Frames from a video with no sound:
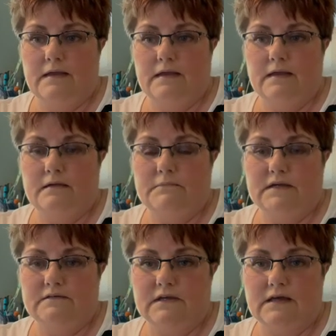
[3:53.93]
and
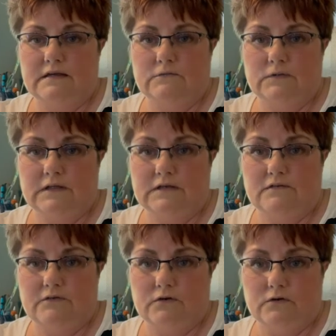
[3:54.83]
makes cutting really
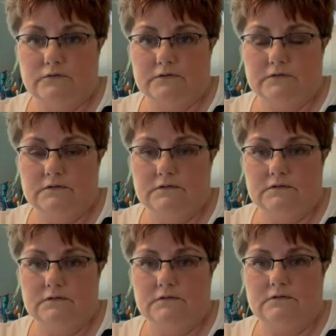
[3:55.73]
difficult.
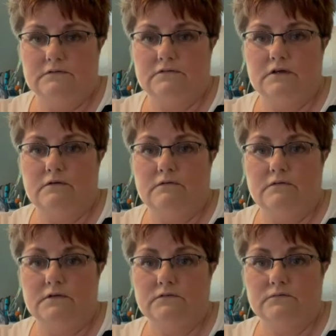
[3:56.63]
So
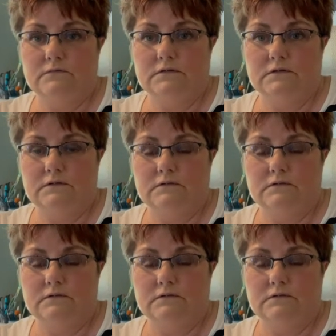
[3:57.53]
this one,